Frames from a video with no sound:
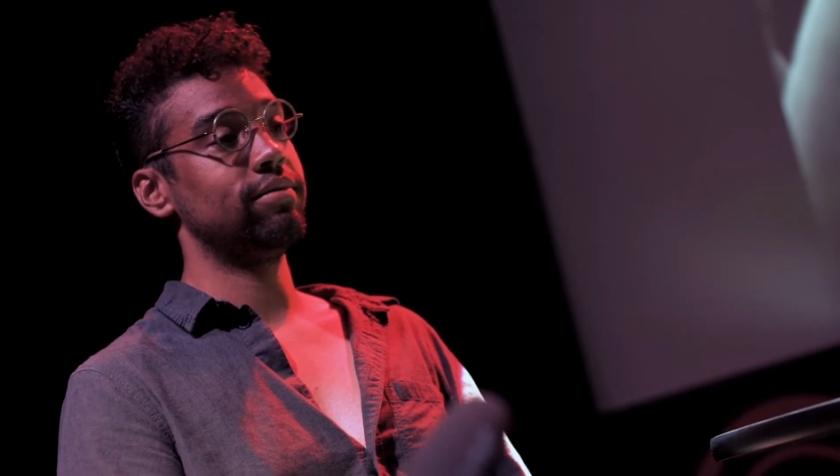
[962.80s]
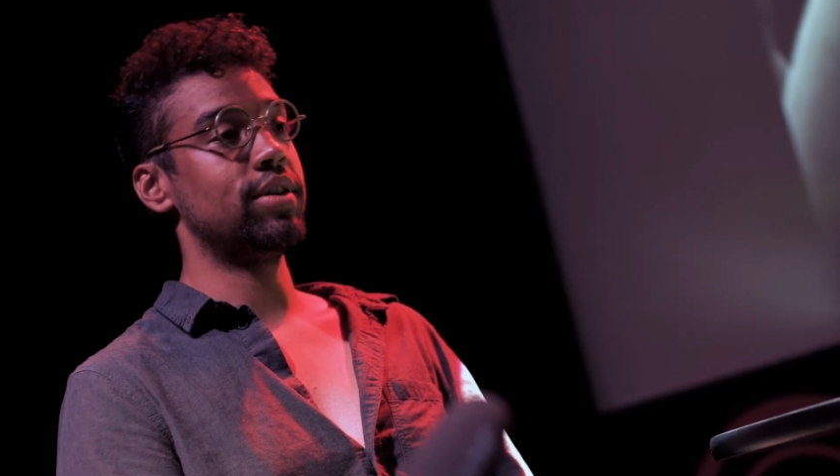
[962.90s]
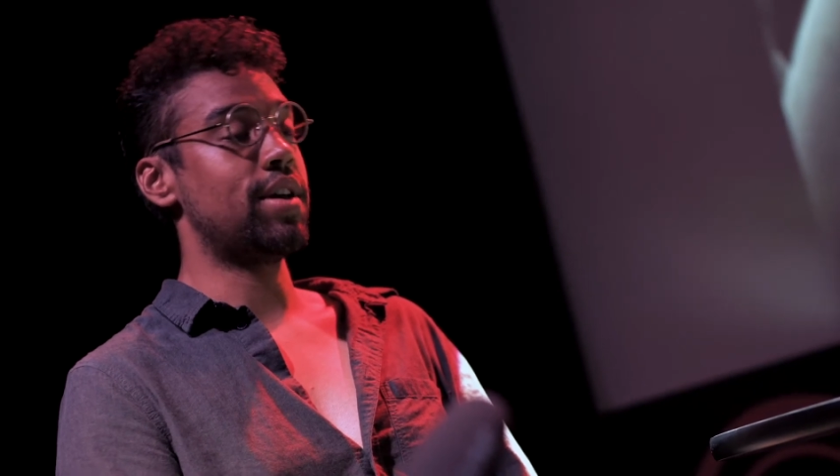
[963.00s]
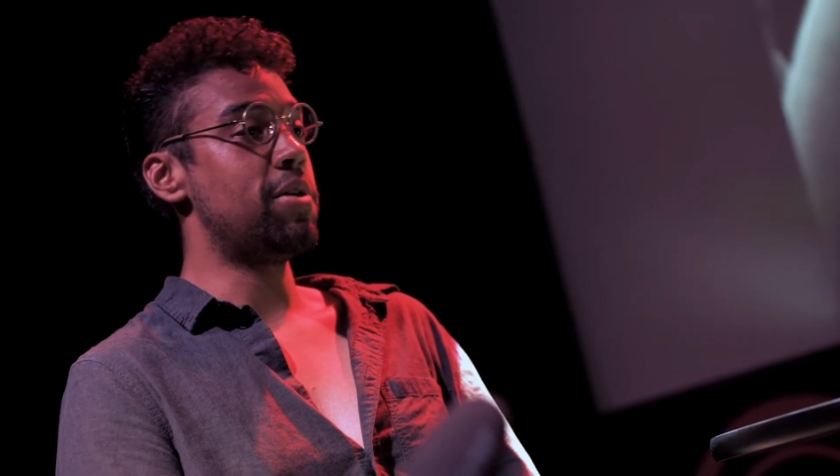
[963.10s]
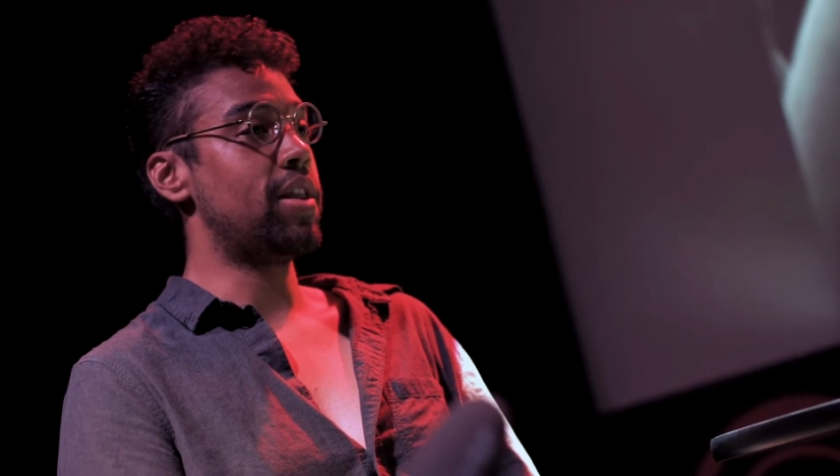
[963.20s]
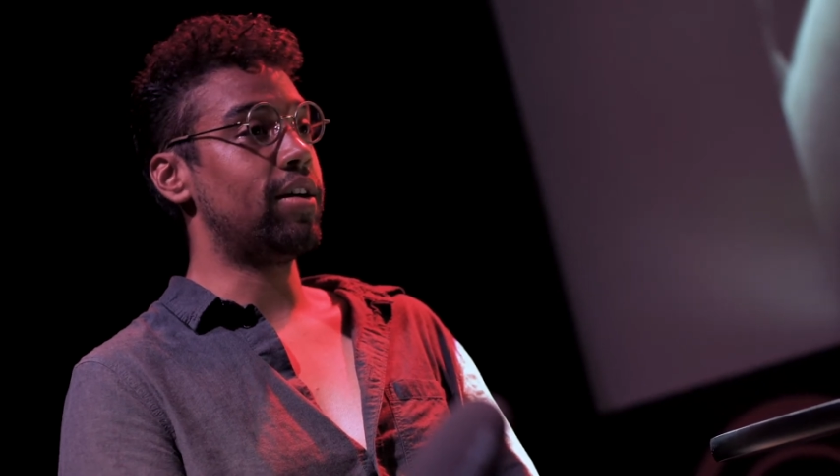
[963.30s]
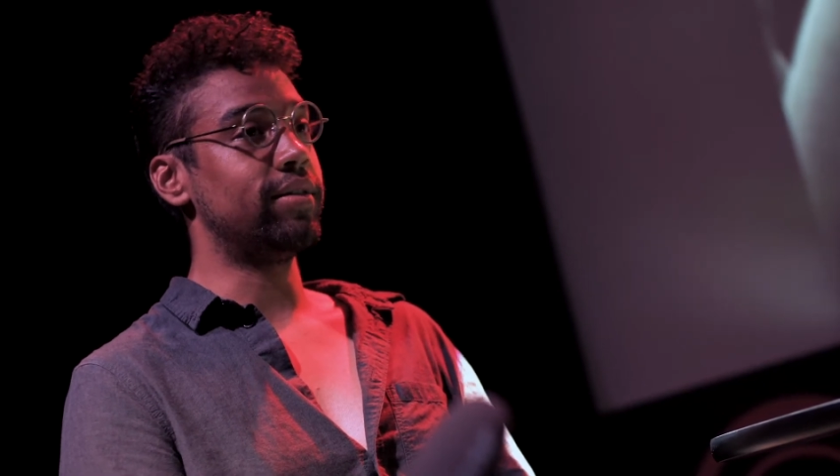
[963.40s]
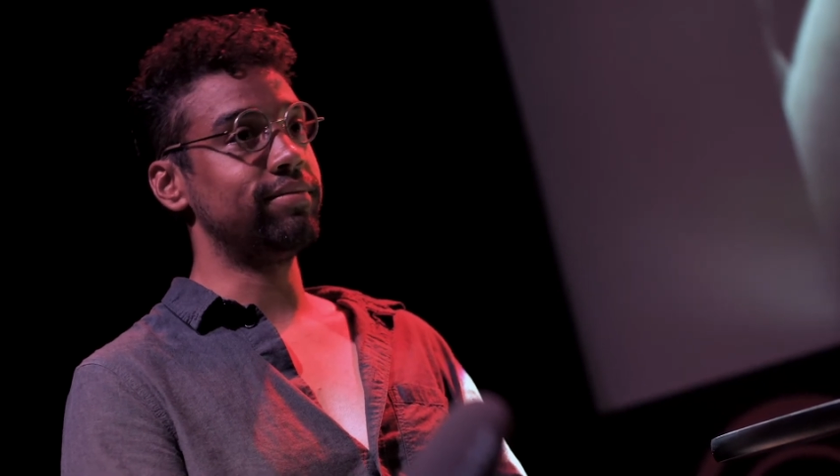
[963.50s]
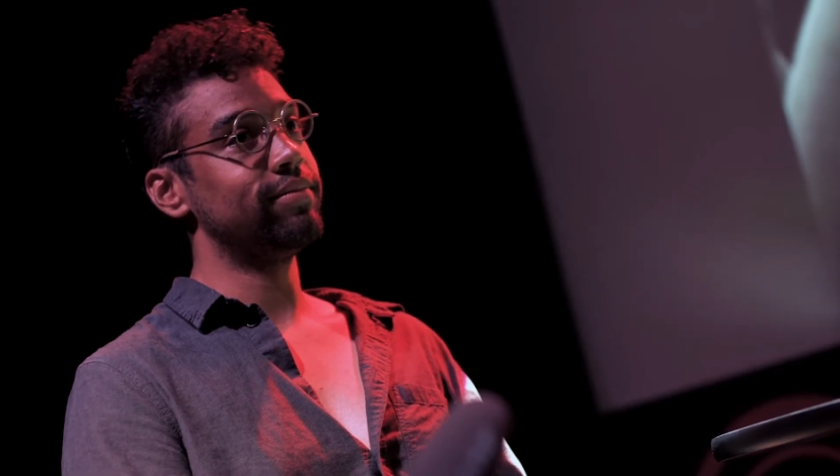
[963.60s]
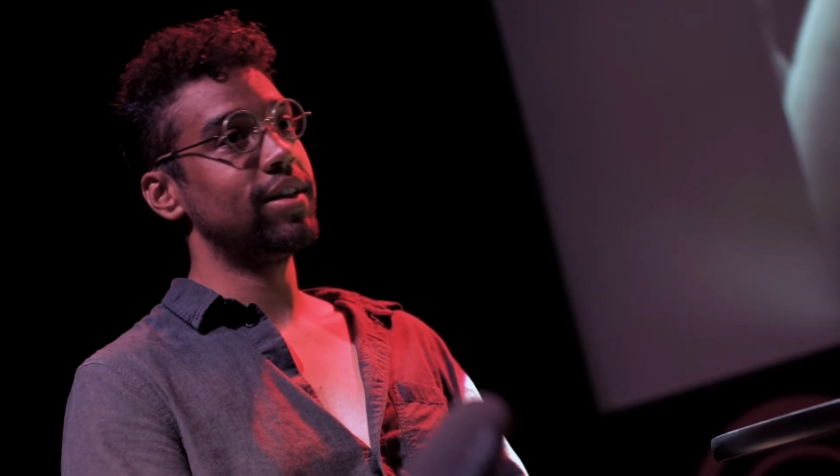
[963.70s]
Because
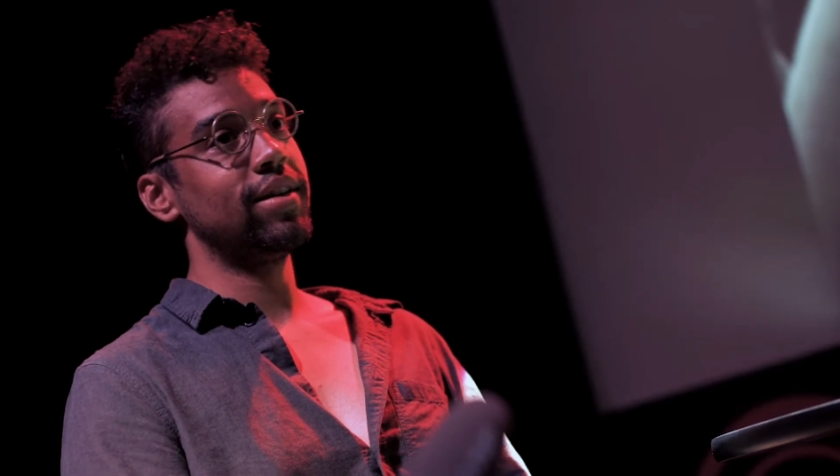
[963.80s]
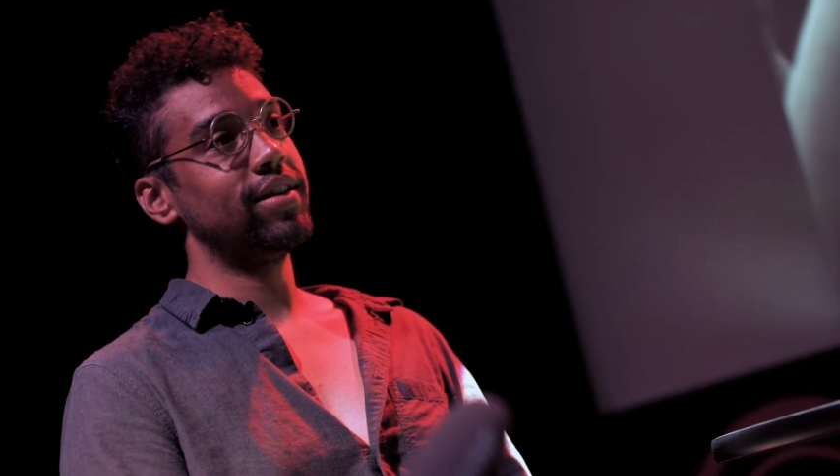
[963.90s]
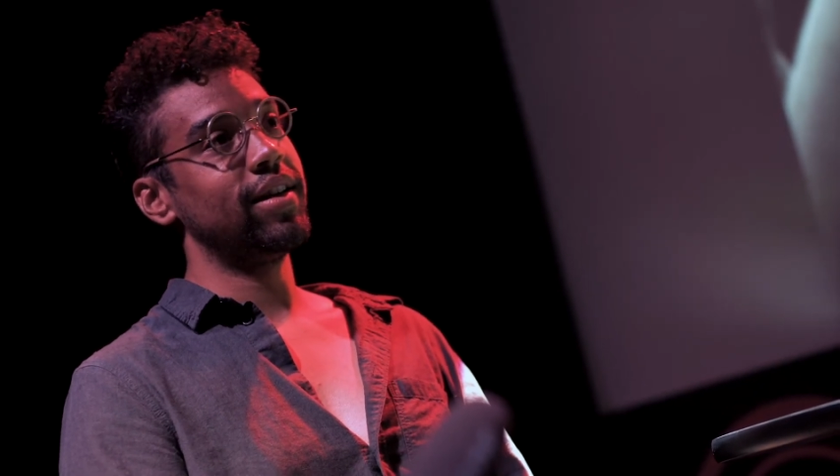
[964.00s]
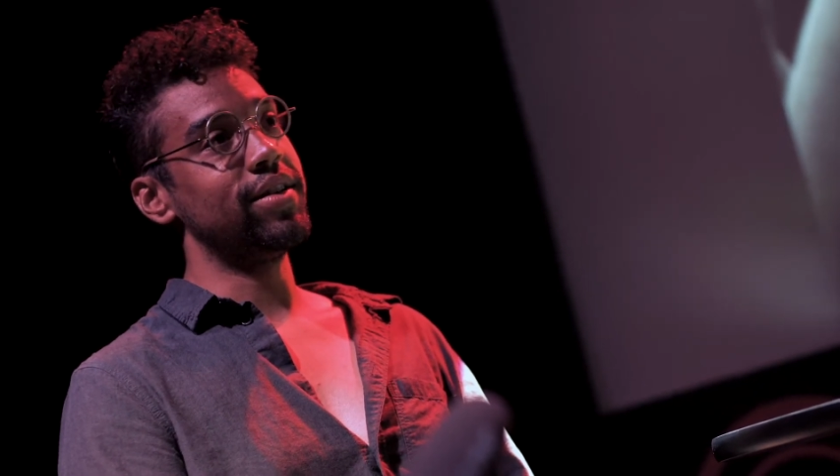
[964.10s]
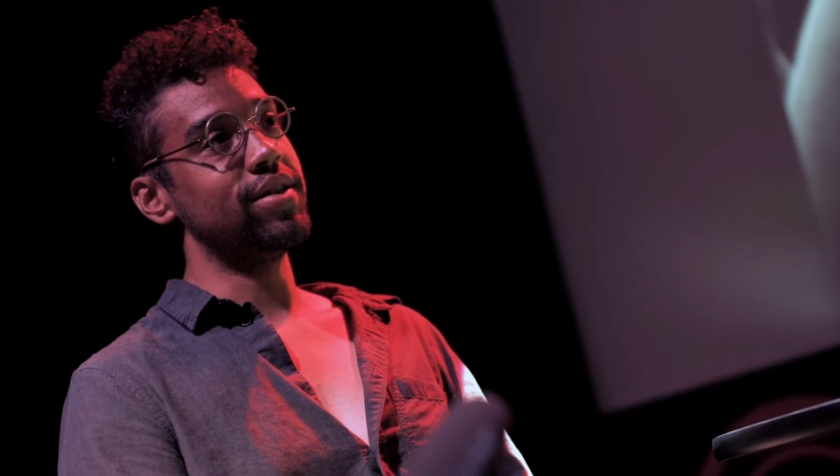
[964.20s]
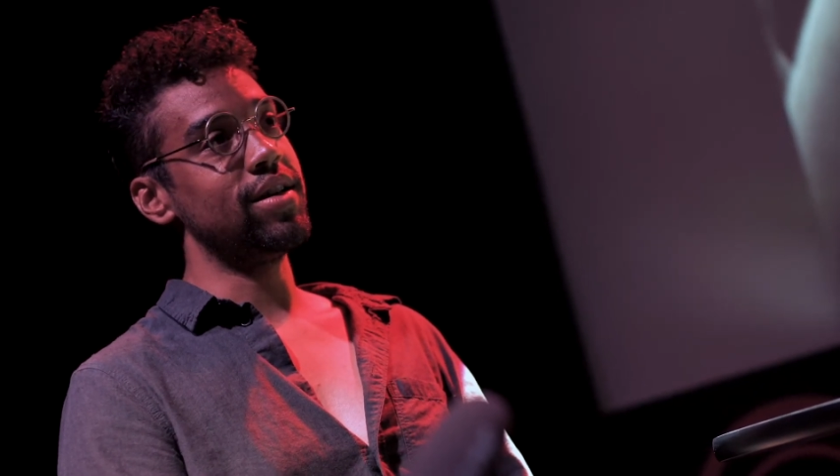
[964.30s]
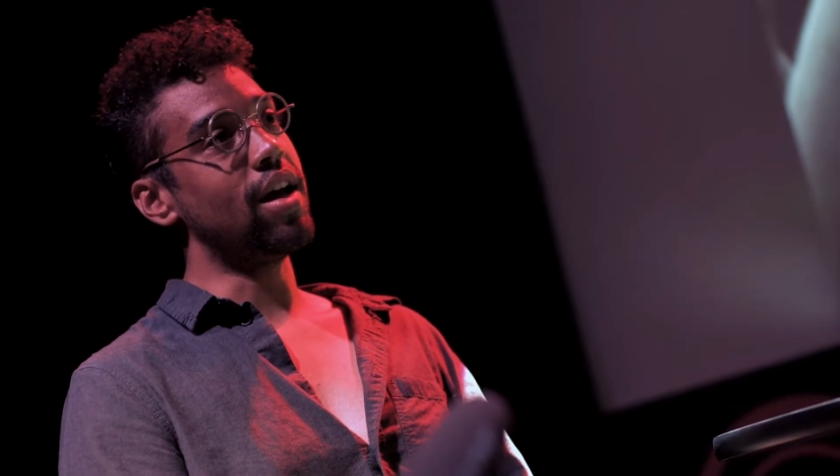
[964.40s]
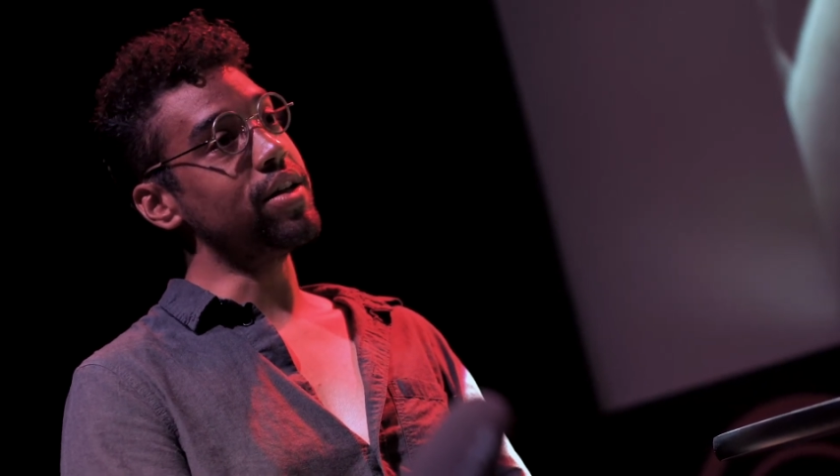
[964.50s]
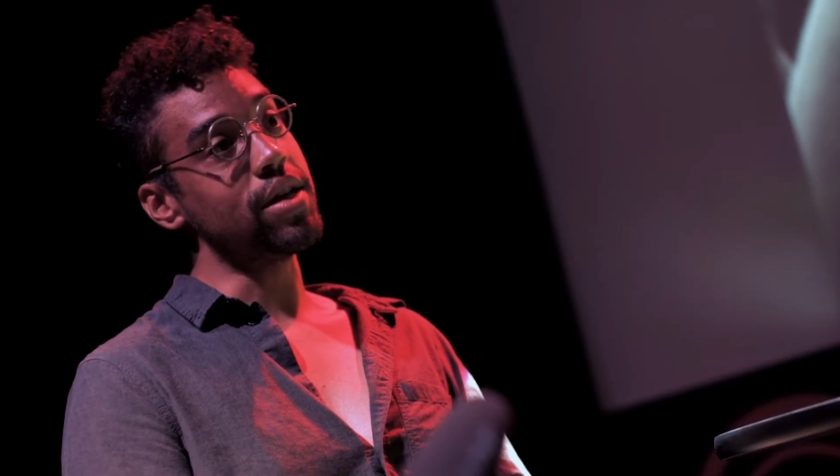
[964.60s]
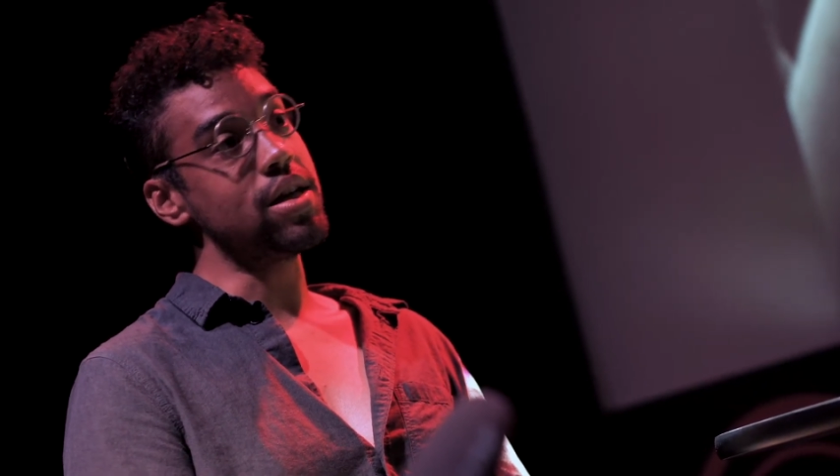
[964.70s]
it's